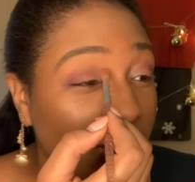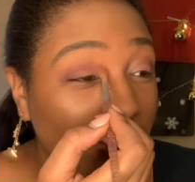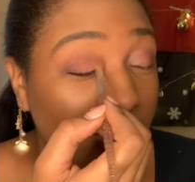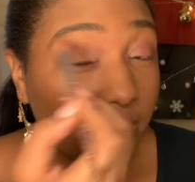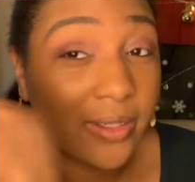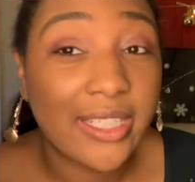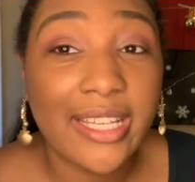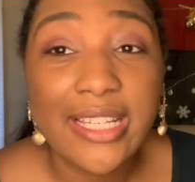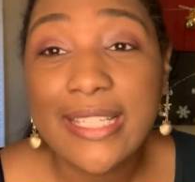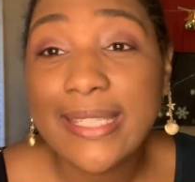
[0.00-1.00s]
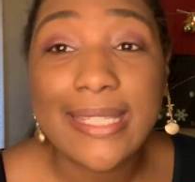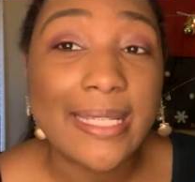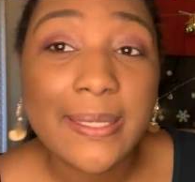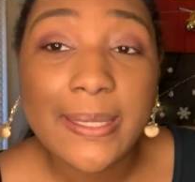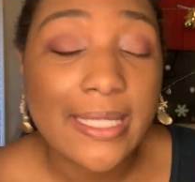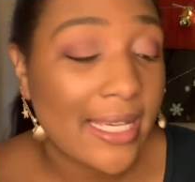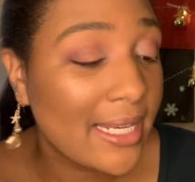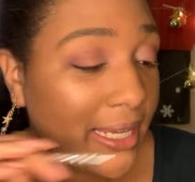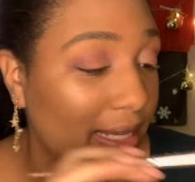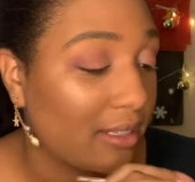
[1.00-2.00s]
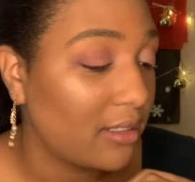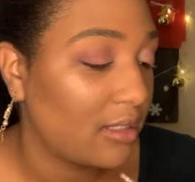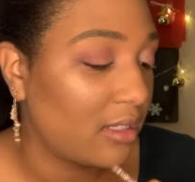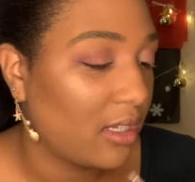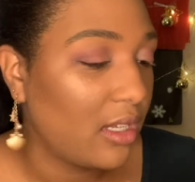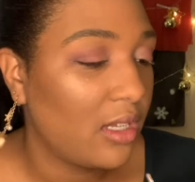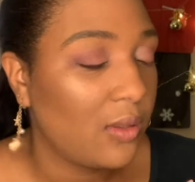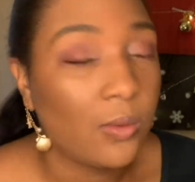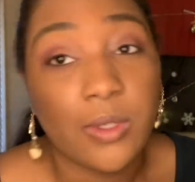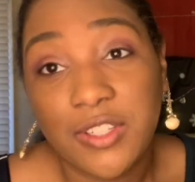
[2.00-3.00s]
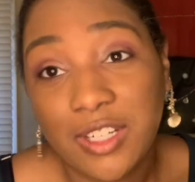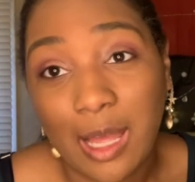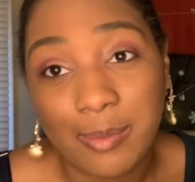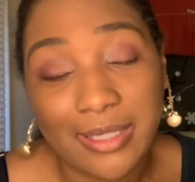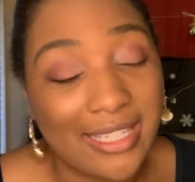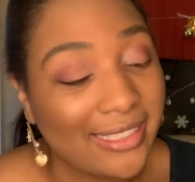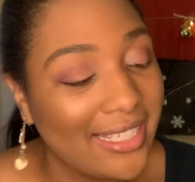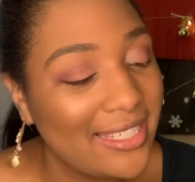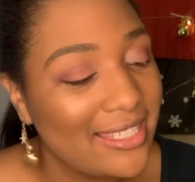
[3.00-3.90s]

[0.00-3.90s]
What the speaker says: what really seals it in, well, the top lid at least,